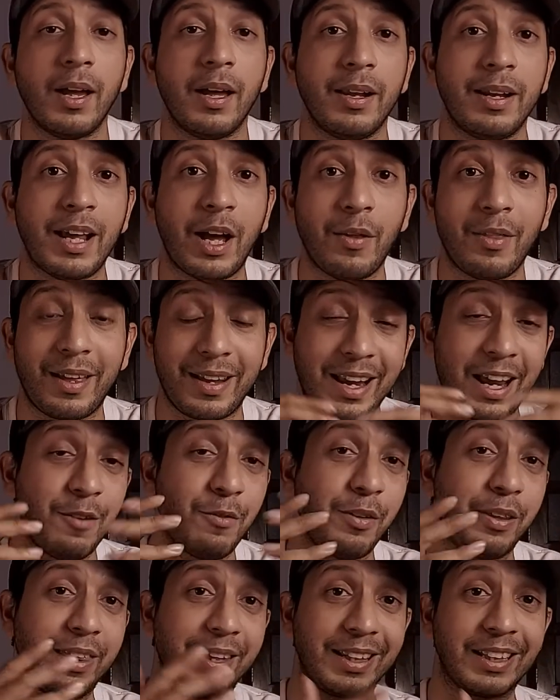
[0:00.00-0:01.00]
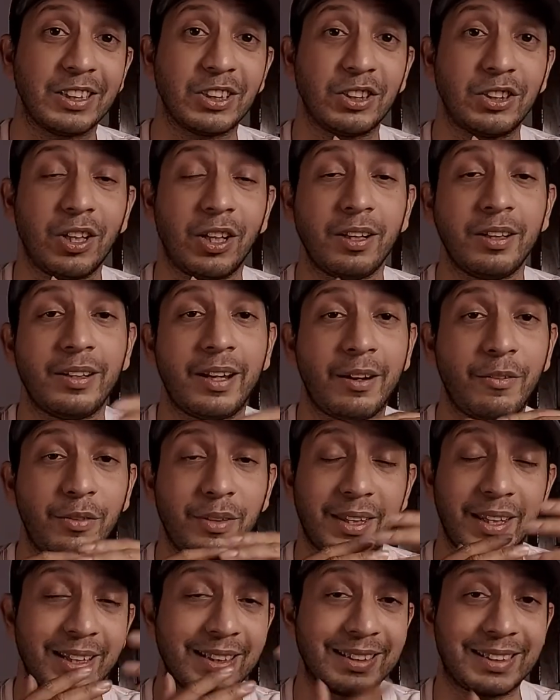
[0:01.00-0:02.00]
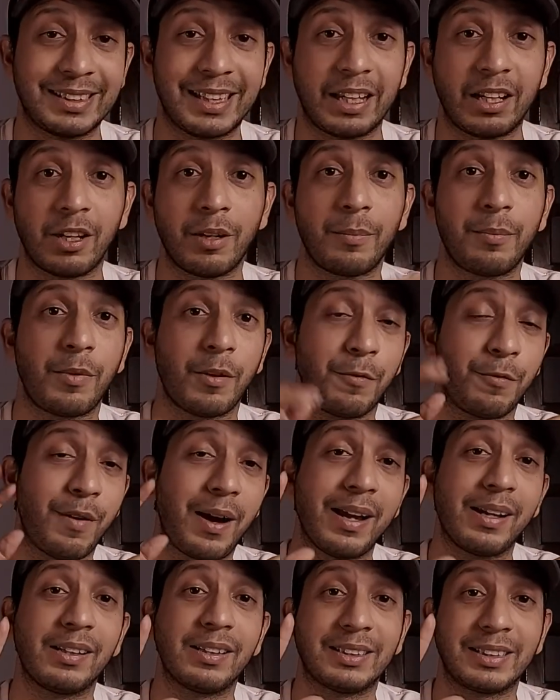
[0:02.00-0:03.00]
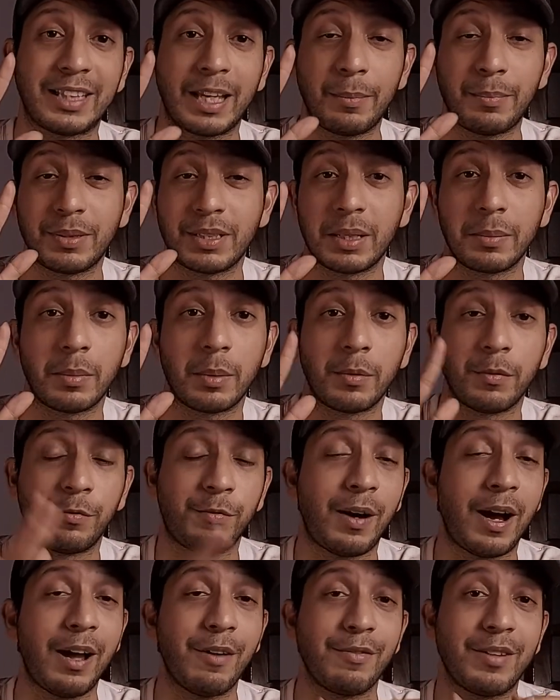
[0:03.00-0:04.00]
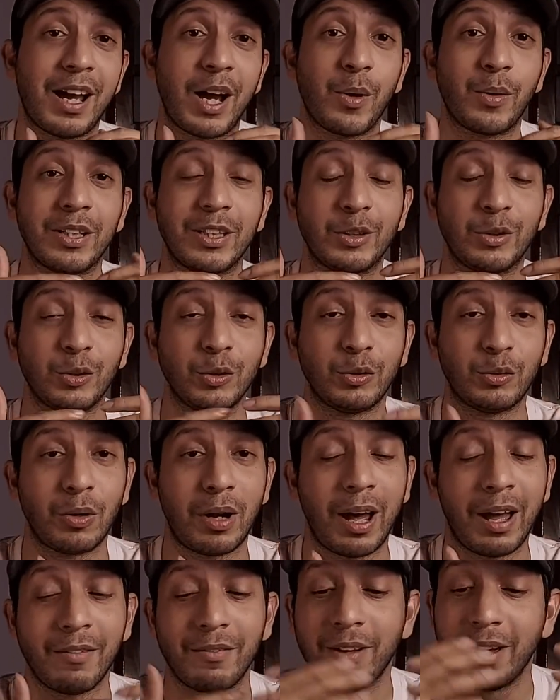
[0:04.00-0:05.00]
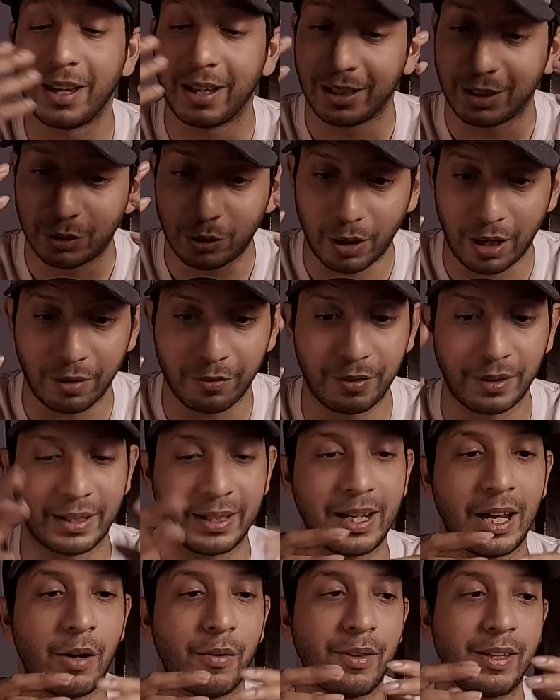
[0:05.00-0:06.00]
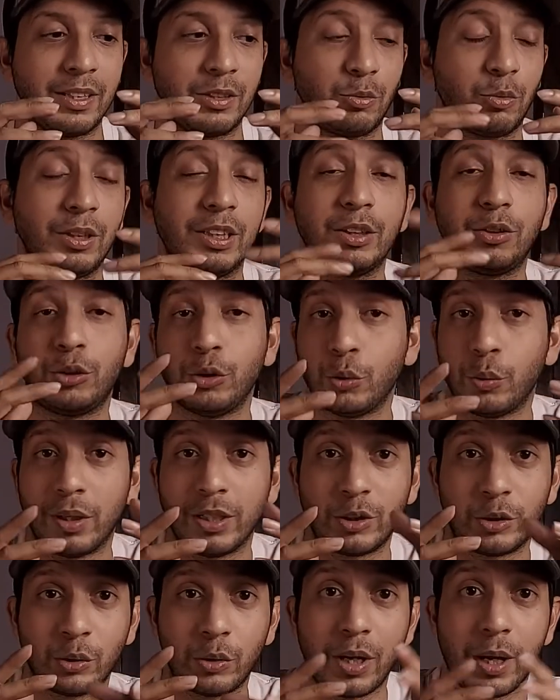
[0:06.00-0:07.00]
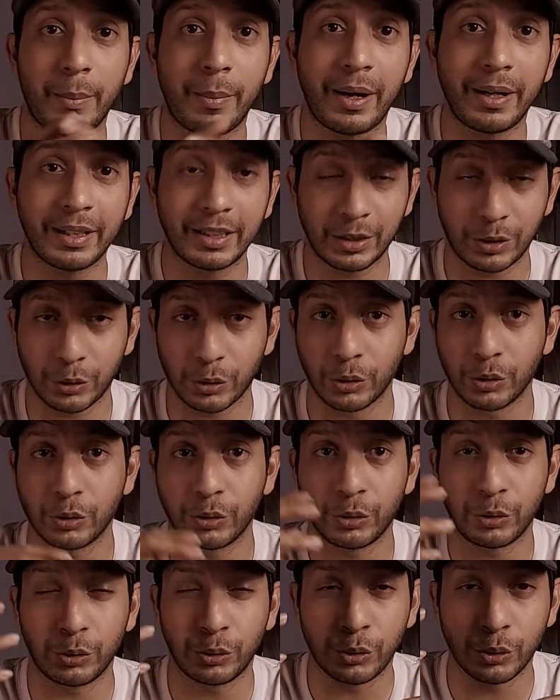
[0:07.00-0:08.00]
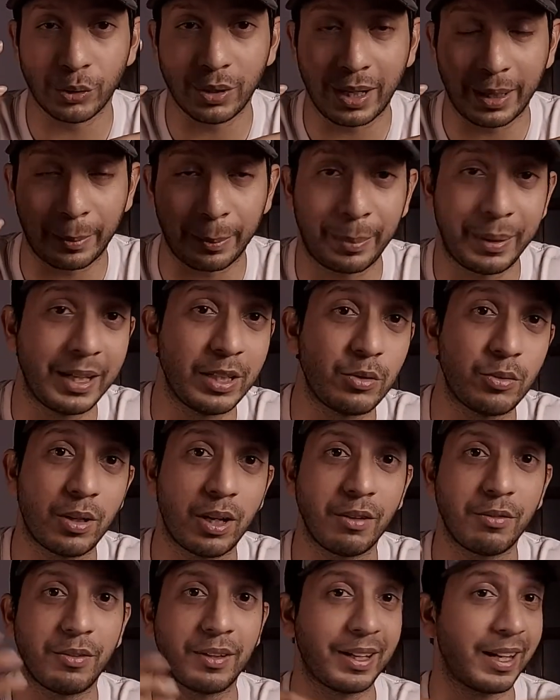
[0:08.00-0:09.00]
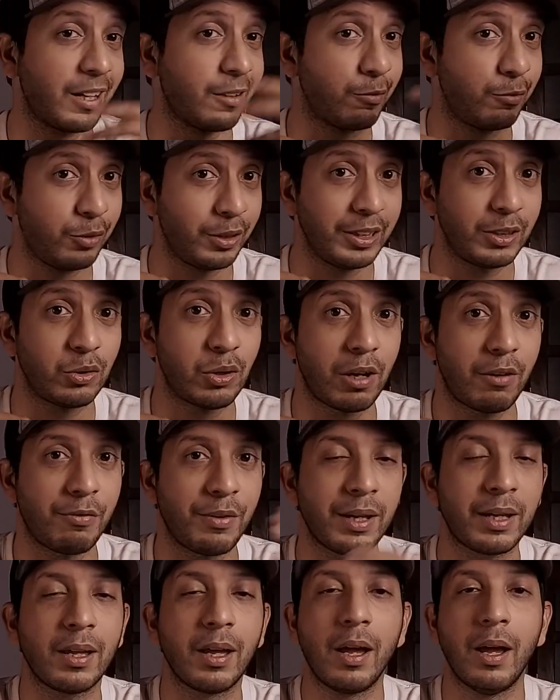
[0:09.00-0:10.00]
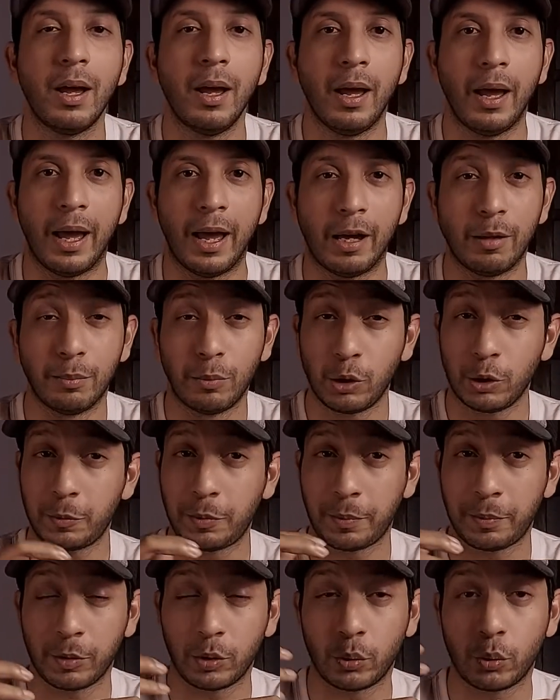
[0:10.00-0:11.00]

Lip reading: Now that everything is done, everything is set up, the final step number 5 now is to drive traffic. Now there's really 2 ways to go about it. You do like paid traffic and free traffic. Most people